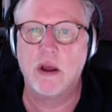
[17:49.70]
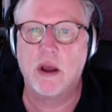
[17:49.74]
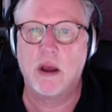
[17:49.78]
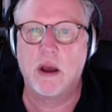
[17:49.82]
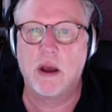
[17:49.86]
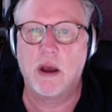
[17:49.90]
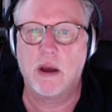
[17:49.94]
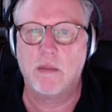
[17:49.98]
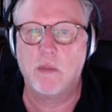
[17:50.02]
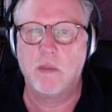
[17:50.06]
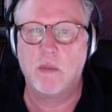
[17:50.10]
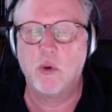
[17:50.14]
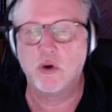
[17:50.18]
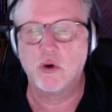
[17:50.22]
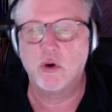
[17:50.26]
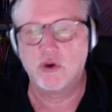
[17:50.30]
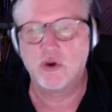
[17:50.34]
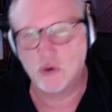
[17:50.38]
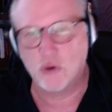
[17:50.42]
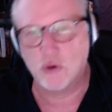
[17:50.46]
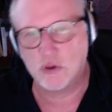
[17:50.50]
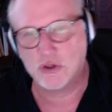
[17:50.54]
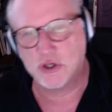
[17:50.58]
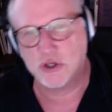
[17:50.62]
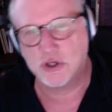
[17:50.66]
more
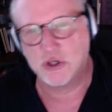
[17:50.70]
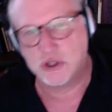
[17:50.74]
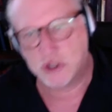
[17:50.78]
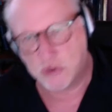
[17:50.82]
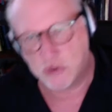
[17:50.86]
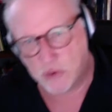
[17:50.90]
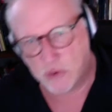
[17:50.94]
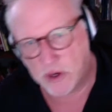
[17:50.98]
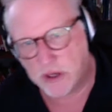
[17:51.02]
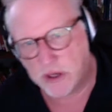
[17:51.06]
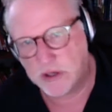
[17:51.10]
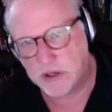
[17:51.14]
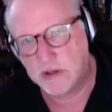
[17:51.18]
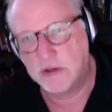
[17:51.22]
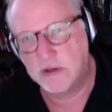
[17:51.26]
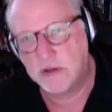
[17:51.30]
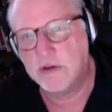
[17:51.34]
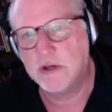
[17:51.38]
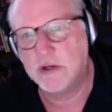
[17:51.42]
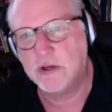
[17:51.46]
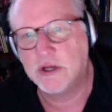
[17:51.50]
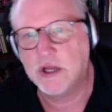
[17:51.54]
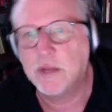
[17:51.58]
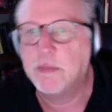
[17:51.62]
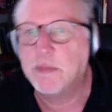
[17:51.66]
tools just to really
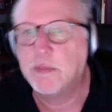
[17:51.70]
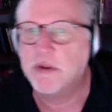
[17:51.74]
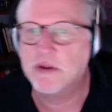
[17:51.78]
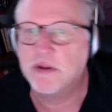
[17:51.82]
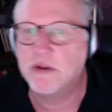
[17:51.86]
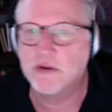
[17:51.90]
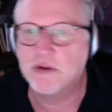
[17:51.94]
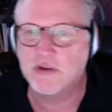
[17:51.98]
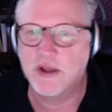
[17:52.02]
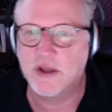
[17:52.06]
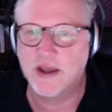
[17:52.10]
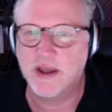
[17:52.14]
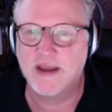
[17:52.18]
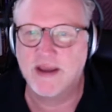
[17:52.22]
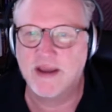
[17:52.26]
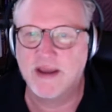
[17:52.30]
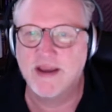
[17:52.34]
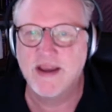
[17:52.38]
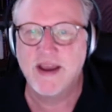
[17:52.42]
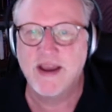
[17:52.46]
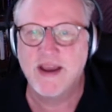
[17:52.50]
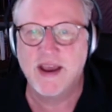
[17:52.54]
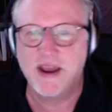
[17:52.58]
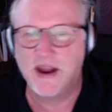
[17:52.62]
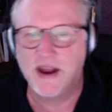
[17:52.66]
to deepen this thing.
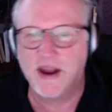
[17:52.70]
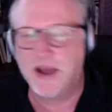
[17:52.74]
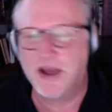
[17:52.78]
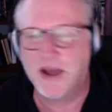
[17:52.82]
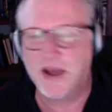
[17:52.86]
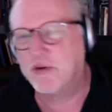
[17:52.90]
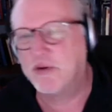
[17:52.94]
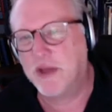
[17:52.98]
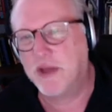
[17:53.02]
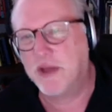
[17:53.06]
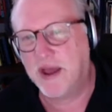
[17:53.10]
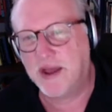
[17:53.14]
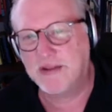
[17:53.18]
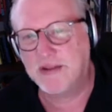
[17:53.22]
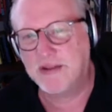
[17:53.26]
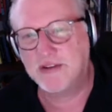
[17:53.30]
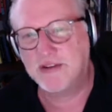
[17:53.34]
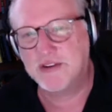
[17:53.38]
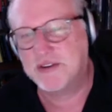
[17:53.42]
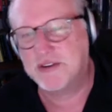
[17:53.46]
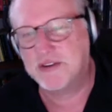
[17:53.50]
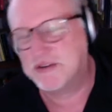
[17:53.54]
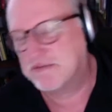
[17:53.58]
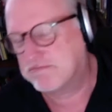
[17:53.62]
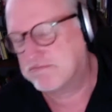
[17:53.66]
And after that,
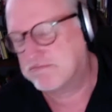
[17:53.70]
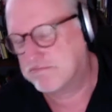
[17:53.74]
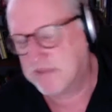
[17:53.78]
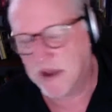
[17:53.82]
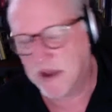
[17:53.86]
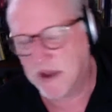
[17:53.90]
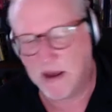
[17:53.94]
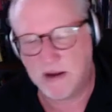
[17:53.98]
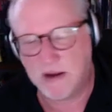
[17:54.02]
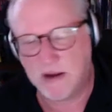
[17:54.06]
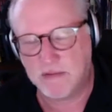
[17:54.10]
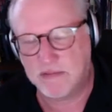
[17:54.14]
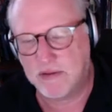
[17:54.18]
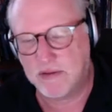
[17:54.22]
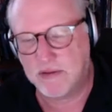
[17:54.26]
just kind of